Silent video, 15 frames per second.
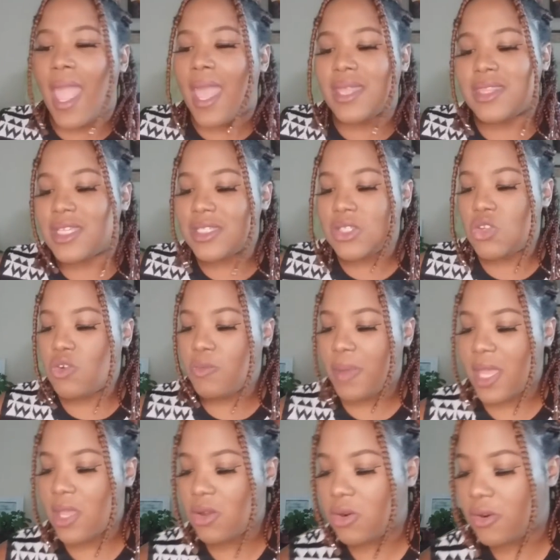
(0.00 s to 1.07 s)
There's no
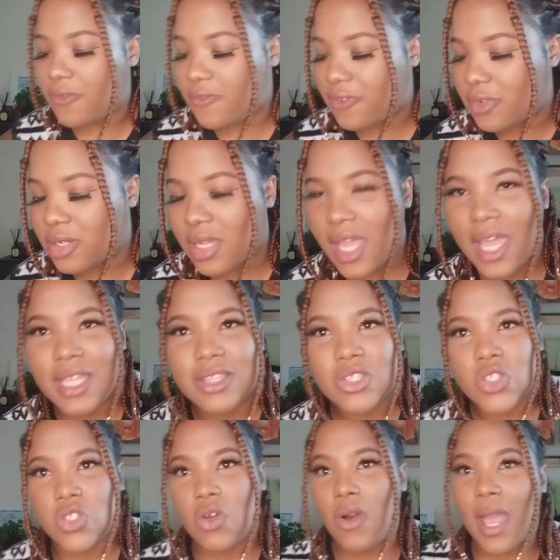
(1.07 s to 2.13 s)
payoff. And
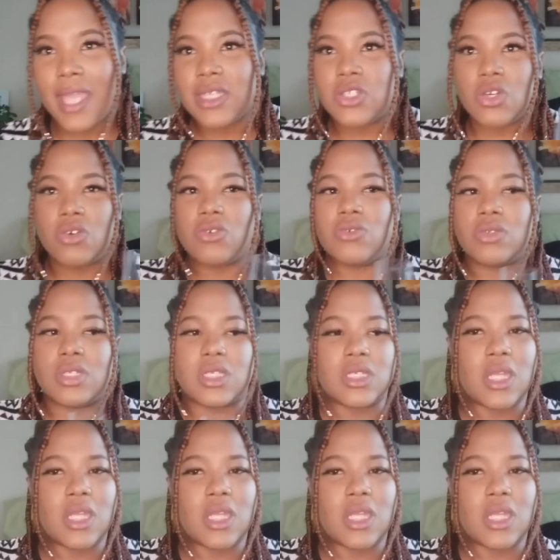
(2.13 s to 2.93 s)
so I don't